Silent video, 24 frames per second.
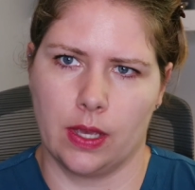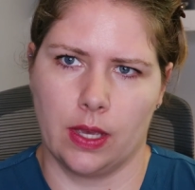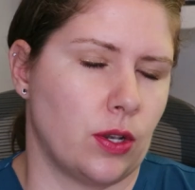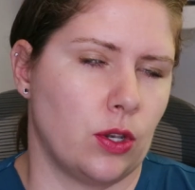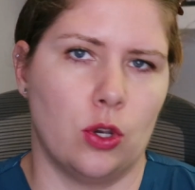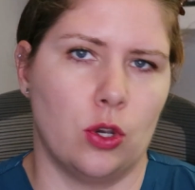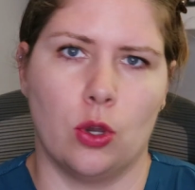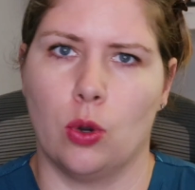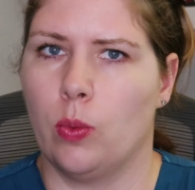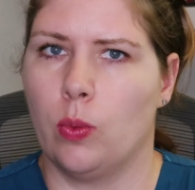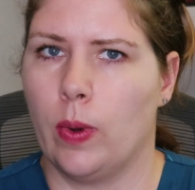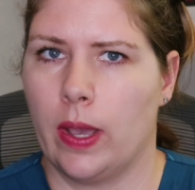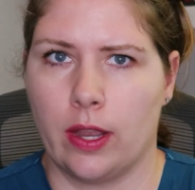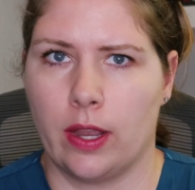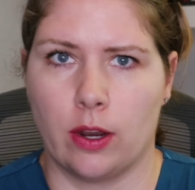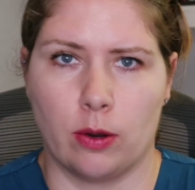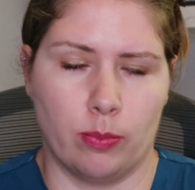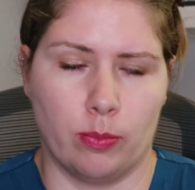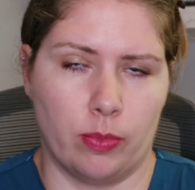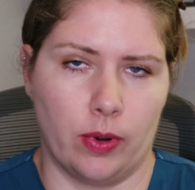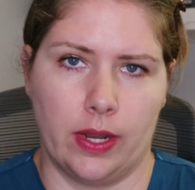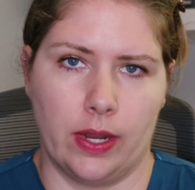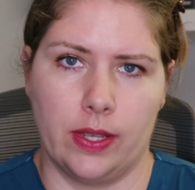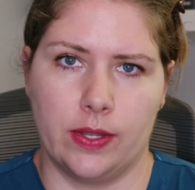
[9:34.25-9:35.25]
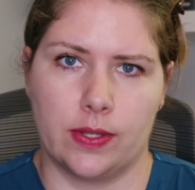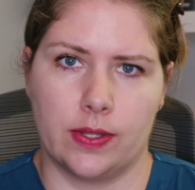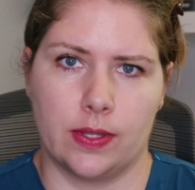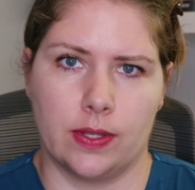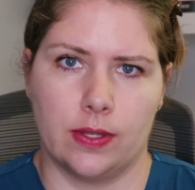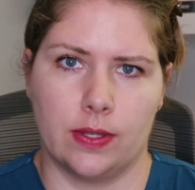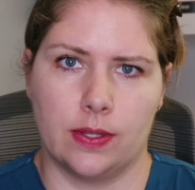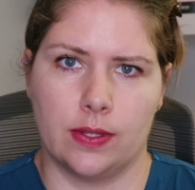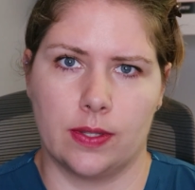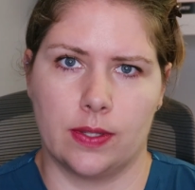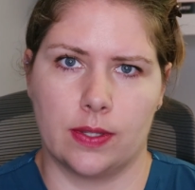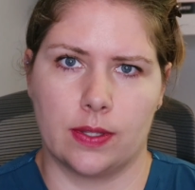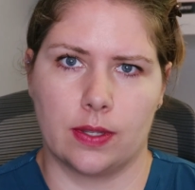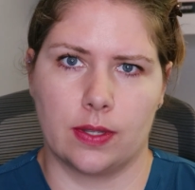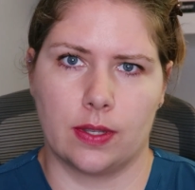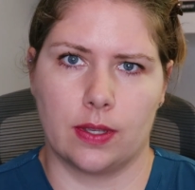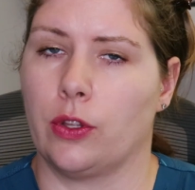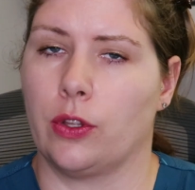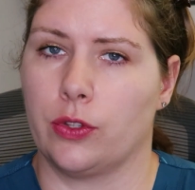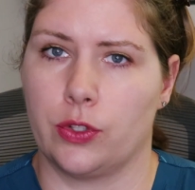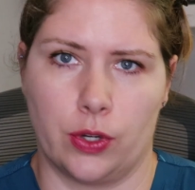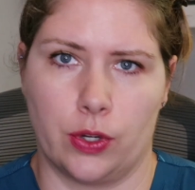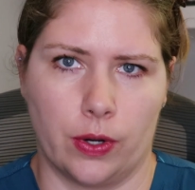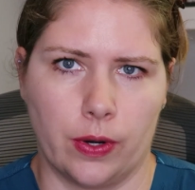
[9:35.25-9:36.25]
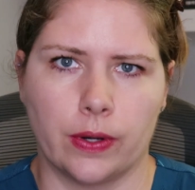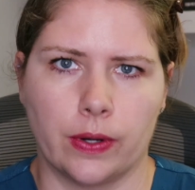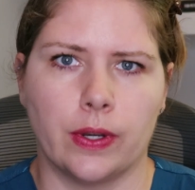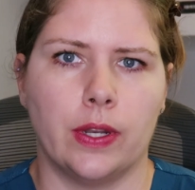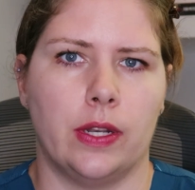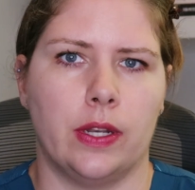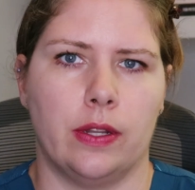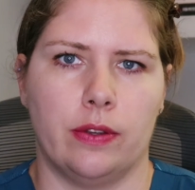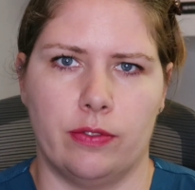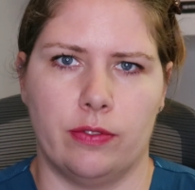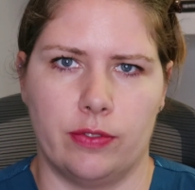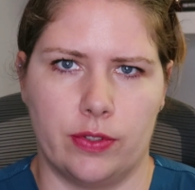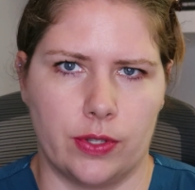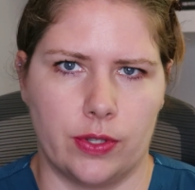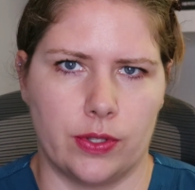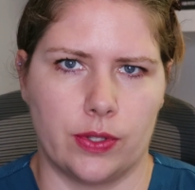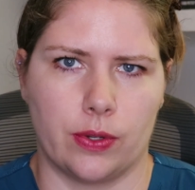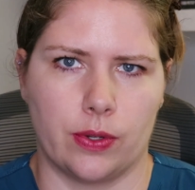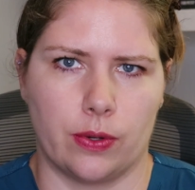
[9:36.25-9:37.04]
In no way are braces an alternative to